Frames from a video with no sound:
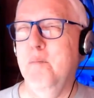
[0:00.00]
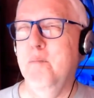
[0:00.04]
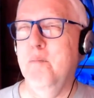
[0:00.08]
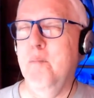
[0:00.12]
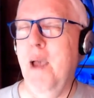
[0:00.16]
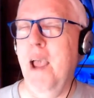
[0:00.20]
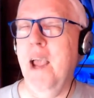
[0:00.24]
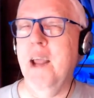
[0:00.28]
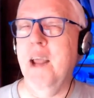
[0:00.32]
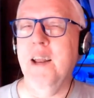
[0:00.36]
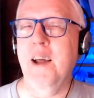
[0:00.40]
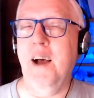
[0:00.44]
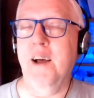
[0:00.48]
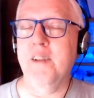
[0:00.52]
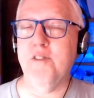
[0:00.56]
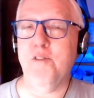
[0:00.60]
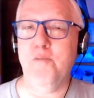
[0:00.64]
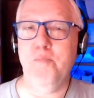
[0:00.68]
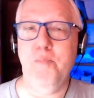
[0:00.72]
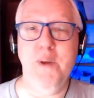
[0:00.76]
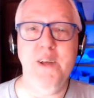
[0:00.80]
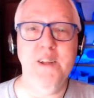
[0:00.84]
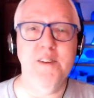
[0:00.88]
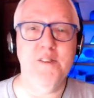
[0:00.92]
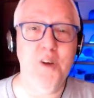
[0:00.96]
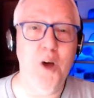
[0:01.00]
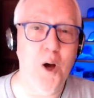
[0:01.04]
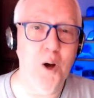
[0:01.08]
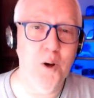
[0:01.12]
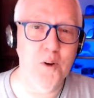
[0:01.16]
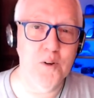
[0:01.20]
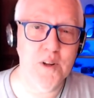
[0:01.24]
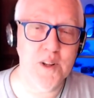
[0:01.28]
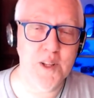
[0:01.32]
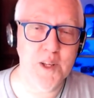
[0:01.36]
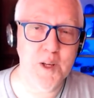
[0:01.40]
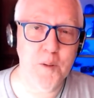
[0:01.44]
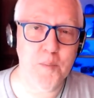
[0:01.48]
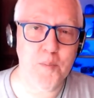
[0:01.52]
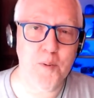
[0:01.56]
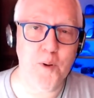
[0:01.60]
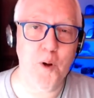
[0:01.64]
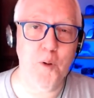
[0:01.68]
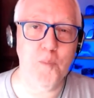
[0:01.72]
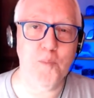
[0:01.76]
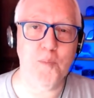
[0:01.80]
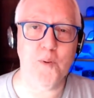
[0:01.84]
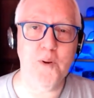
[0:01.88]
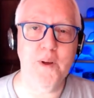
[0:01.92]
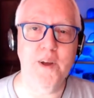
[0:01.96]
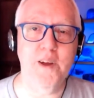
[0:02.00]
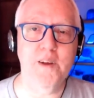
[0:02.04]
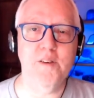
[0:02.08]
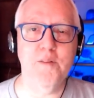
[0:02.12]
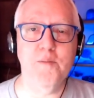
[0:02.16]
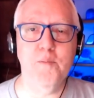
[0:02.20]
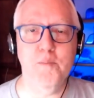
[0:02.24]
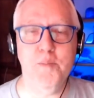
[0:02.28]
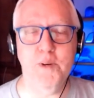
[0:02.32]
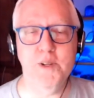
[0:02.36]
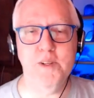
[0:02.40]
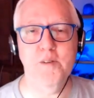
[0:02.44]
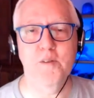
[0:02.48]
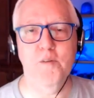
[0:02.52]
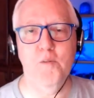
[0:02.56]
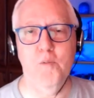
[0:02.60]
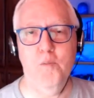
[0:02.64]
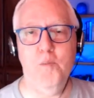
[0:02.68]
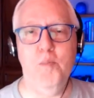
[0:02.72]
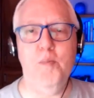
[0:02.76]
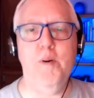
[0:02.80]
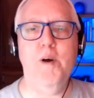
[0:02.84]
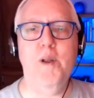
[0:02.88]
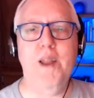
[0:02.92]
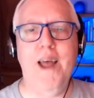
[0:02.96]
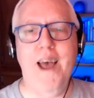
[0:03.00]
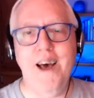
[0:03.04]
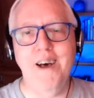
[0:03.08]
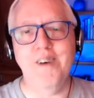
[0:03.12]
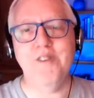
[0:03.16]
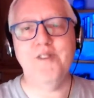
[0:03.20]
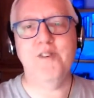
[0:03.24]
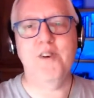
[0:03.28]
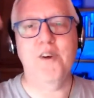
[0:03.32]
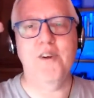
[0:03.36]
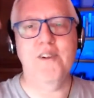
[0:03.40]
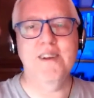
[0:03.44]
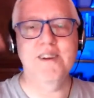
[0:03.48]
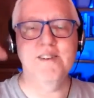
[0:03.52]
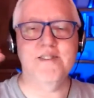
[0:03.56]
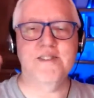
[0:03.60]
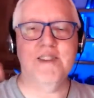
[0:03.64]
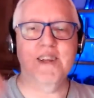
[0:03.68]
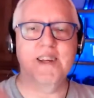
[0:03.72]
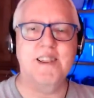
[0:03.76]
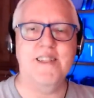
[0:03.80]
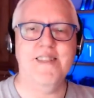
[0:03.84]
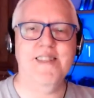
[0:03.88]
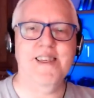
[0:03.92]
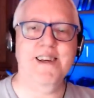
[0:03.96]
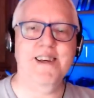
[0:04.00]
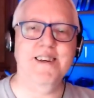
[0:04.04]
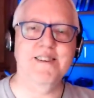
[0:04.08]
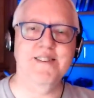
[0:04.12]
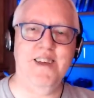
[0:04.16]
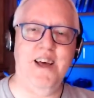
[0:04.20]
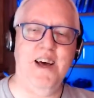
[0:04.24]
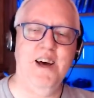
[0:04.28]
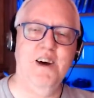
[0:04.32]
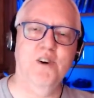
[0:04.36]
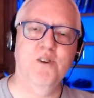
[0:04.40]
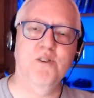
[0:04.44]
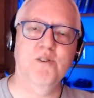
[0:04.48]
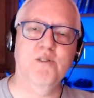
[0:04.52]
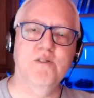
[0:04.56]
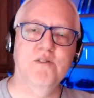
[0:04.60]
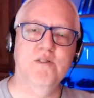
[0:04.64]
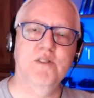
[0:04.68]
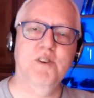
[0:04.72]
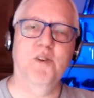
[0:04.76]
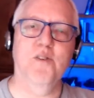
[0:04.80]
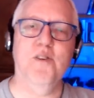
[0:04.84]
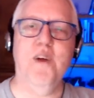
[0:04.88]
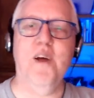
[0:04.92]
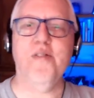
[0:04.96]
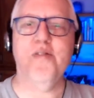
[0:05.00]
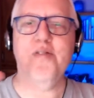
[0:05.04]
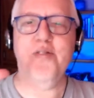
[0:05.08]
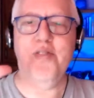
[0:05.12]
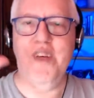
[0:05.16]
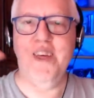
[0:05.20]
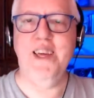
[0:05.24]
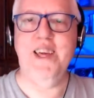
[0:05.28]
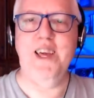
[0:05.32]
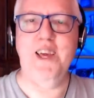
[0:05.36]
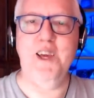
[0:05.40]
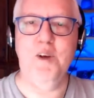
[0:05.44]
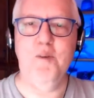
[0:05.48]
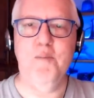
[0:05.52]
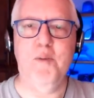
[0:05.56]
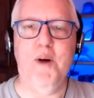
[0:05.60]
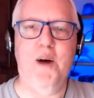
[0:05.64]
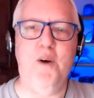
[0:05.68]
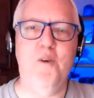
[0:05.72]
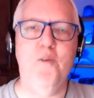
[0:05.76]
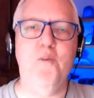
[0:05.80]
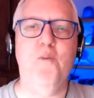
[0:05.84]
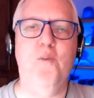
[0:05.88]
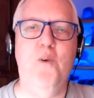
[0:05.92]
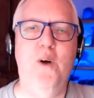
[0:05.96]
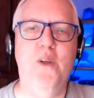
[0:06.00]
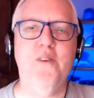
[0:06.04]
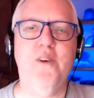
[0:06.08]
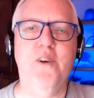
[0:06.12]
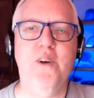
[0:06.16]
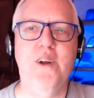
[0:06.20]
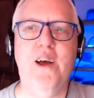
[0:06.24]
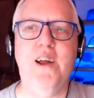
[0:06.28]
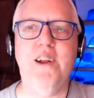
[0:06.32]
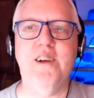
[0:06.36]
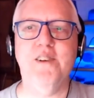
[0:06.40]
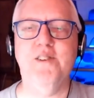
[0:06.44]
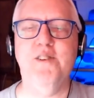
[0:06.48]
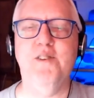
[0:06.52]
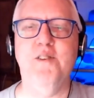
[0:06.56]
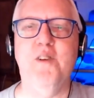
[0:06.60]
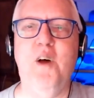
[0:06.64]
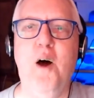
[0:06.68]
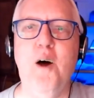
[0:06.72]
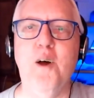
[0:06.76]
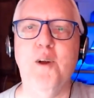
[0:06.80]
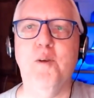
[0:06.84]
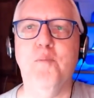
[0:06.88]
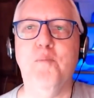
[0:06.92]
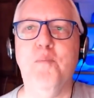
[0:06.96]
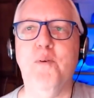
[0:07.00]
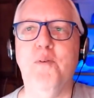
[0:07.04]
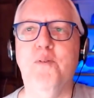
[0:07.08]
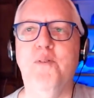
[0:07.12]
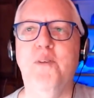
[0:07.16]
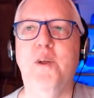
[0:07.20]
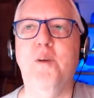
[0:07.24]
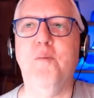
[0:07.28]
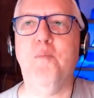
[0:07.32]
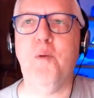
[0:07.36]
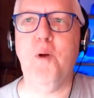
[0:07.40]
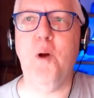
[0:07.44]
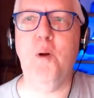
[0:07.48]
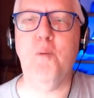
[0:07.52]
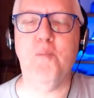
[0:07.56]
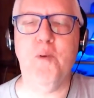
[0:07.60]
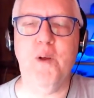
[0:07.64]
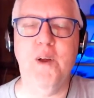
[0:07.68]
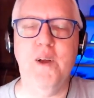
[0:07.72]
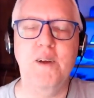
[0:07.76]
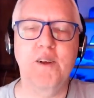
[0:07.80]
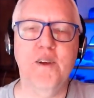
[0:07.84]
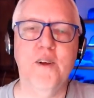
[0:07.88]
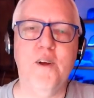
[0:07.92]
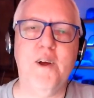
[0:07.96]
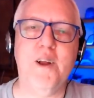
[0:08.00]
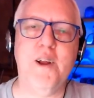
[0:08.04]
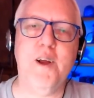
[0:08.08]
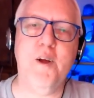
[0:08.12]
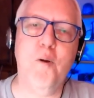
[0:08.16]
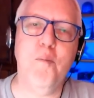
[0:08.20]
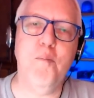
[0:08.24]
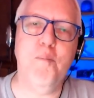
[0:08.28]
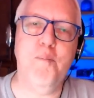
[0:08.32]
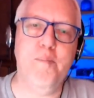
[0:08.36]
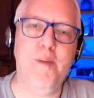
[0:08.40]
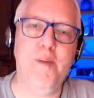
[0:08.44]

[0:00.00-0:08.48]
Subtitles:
May not be totally appropriate, but as you're listing things out, you're not thinking about whether or not it's 100% appropriate. You're going to go